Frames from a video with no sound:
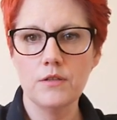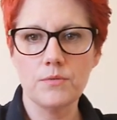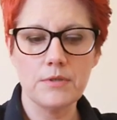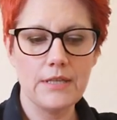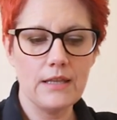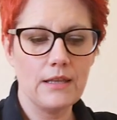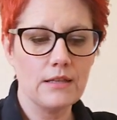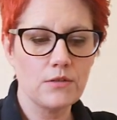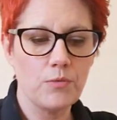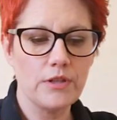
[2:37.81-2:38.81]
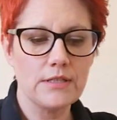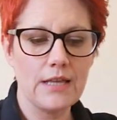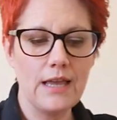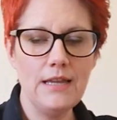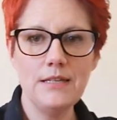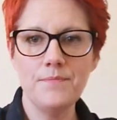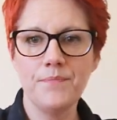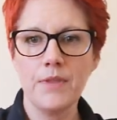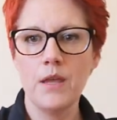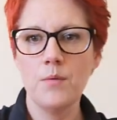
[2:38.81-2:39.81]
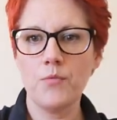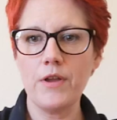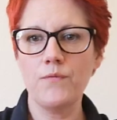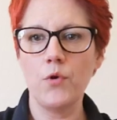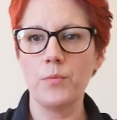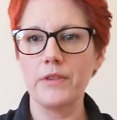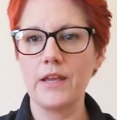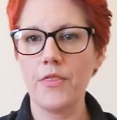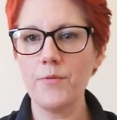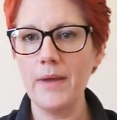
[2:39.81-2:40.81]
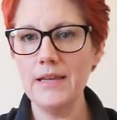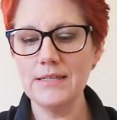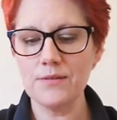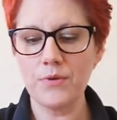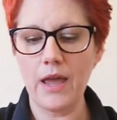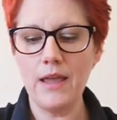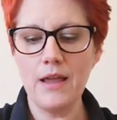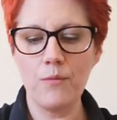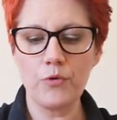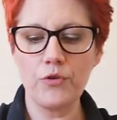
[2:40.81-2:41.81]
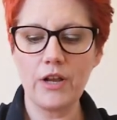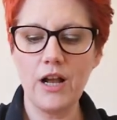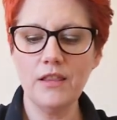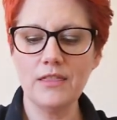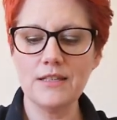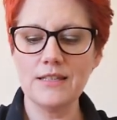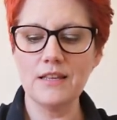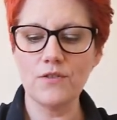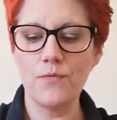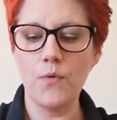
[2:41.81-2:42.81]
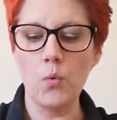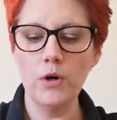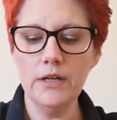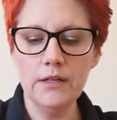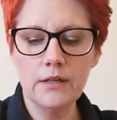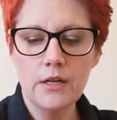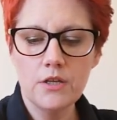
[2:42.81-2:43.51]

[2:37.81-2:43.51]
So we'll set that to one side. Bring forward the other piece, okay, and we're going to cut this into four.